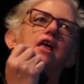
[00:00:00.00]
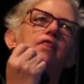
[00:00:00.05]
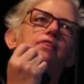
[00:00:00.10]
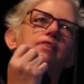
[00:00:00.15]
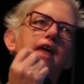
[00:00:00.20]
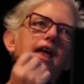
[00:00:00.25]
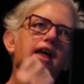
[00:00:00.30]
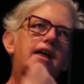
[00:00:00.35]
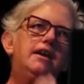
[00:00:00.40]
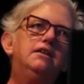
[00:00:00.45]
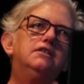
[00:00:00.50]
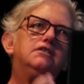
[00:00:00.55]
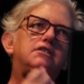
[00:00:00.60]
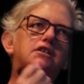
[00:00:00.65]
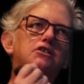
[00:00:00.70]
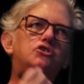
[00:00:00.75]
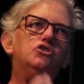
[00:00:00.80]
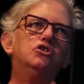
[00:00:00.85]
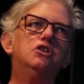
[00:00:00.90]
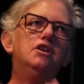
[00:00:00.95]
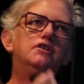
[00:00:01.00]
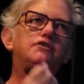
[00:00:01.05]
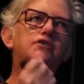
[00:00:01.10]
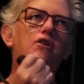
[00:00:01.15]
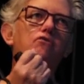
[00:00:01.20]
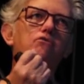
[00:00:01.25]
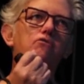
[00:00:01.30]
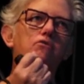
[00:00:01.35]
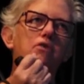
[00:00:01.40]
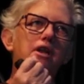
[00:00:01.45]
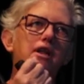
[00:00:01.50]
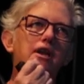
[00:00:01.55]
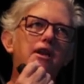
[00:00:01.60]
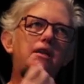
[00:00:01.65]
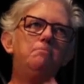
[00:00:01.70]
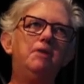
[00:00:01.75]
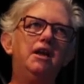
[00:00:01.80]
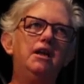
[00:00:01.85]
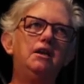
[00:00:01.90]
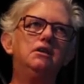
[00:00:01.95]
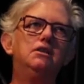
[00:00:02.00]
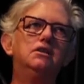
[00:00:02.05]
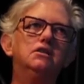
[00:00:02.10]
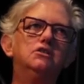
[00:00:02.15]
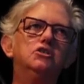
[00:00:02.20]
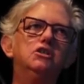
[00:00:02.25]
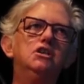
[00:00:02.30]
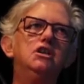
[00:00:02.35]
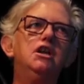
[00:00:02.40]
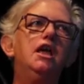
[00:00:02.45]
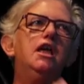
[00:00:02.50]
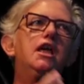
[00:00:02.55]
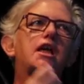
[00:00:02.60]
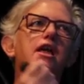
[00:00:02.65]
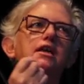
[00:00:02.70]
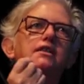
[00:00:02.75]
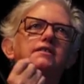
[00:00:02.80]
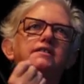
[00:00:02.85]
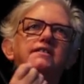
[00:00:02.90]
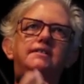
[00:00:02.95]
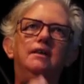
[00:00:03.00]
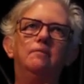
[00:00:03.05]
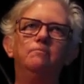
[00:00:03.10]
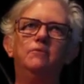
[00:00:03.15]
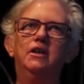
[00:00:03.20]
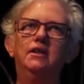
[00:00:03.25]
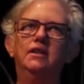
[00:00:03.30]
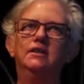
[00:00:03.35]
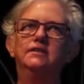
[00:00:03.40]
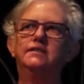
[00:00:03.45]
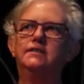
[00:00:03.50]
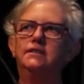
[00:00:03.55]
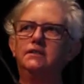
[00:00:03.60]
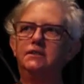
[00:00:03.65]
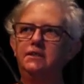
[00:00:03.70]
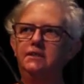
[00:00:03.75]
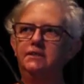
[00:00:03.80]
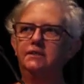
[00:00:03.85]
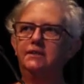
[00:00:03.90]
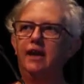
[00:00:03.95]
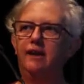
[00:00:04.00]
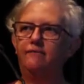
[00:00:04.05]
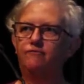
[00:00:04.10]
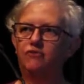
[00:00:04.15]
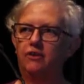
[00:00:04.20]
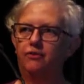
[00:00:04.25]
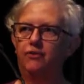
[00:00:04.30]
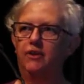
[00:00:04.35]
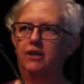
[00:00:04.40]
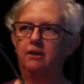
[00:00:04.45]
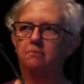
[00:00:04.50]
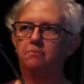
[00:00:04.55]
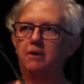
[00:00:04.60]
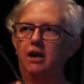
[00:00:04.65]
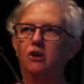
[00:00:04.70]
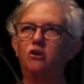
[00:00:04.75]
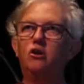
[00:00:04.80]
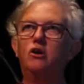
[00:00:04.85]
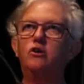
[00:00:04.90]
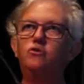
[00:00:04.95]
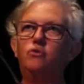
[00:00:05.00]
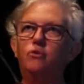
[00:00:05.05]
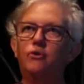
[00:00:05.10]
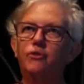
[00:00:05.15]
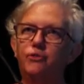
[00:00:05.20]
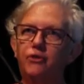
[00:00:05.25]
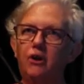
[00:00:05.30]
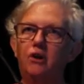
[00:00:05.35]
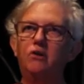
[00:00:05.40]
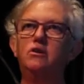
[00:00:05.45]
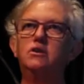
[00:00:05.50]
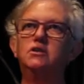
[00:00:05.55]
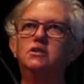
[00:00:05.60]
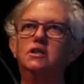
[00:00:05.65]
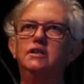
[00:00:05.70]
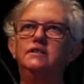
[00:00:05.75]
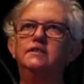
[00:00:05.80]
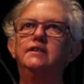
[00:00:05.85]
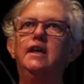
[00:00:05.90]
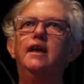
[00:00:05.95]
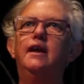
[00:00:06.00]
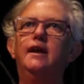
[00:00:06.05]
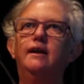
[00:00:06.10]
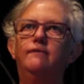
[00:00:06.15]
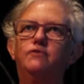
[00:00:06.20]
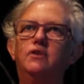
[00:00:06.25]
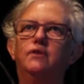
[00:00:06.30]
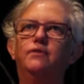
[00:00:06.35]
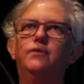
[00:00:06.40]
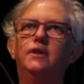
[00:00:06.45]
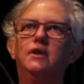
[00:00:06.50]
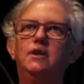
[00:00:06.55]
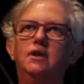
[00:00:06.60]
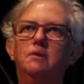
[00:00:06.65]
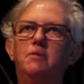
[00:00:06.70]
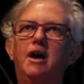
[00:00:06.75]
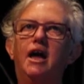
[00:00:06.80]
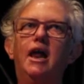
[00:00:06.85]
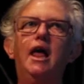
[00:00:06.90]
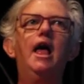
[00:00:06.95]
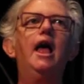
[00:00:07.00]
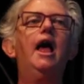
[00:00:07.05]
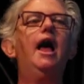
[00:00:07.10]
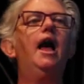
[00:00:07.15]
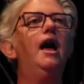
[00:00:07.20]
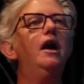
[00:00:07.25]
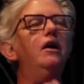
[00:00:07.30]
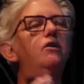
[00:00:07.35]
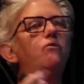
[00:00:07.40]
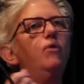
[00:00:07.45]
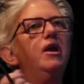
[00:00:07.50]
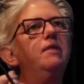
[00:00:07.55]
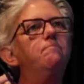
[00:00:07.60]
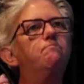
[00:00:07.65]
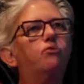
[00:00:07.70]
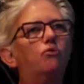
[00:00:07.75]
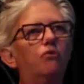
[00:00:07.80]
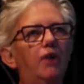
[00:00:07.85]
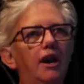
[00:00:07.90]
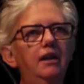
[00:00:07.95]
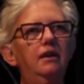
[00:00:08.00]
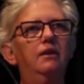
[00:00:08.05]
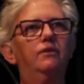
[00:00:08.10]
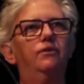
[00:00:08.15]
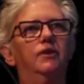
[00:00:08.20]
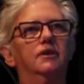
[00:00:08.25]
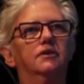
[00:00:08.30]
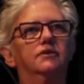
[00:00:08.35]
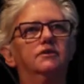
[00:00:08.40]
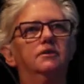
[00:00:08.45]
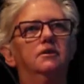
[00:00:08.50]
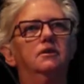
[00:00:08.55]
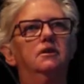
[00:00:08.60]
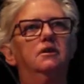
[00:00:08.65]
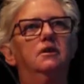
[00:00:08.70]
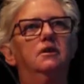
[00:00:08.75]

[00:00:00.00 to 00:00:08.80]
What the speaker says: That addiction is a really bad addiction. It's something that cities have to think about, local authorities have to think about. How do we break this?